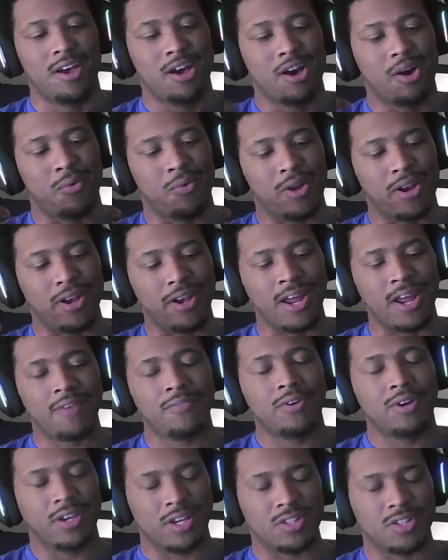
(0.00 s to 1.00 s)
what
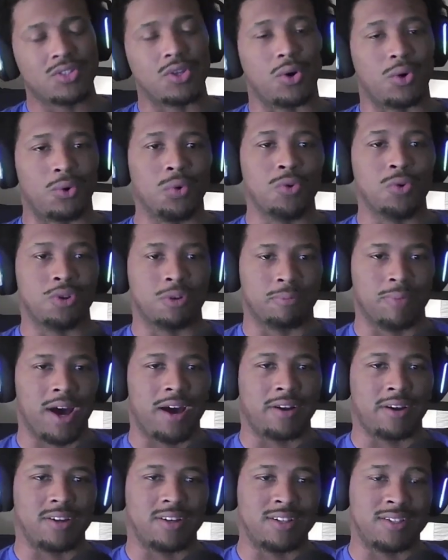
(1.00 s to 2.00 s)
never gets old
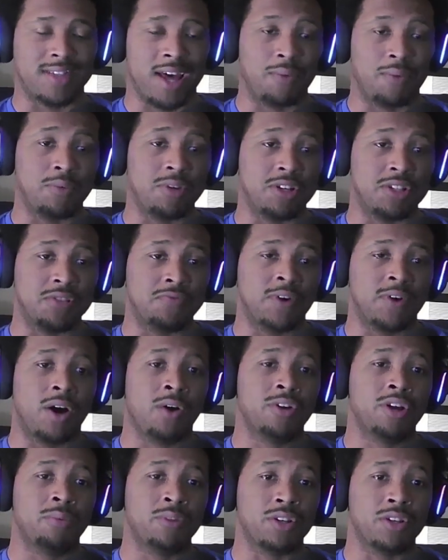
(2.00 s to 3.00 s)
about it is that when it's
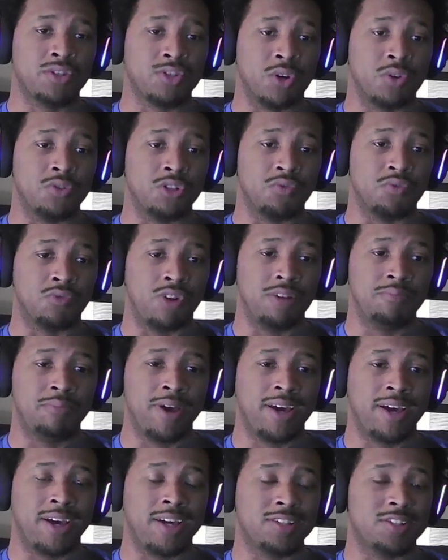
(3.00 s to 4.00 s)
followed up with a salty
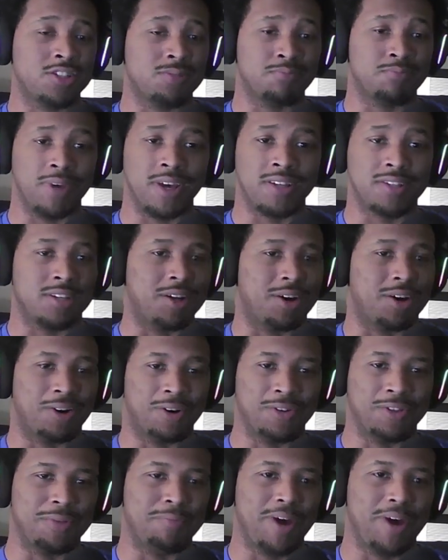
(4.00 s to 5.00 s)
runback, it just makes it
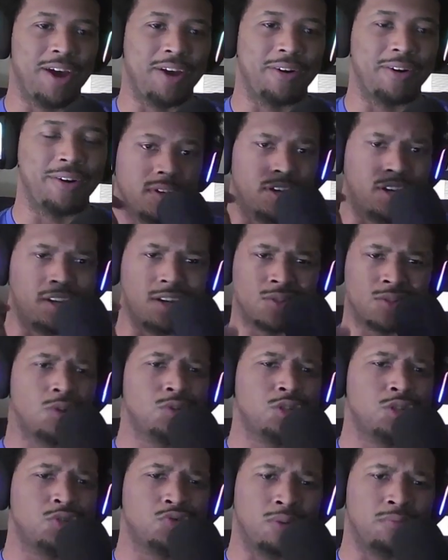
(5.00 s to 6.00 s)
all the better. And a
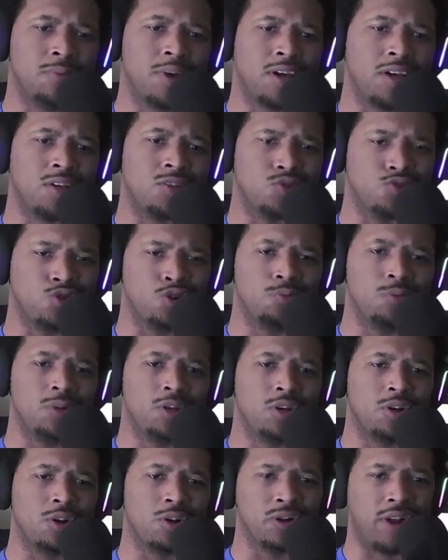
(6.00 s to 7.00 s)
salty runback is normally
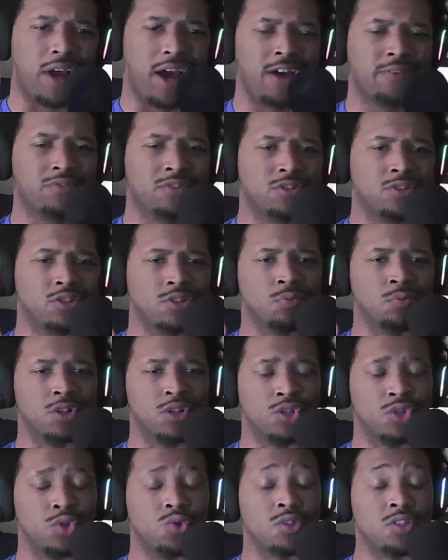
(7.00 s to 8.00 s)
called after
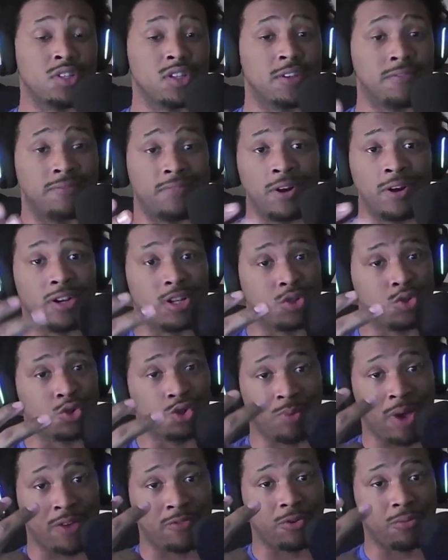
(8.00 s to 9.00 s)
someone loses in a very
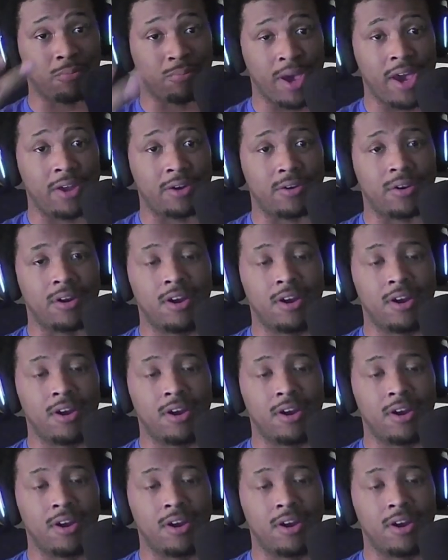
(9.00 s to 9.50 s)
disrespectful manner.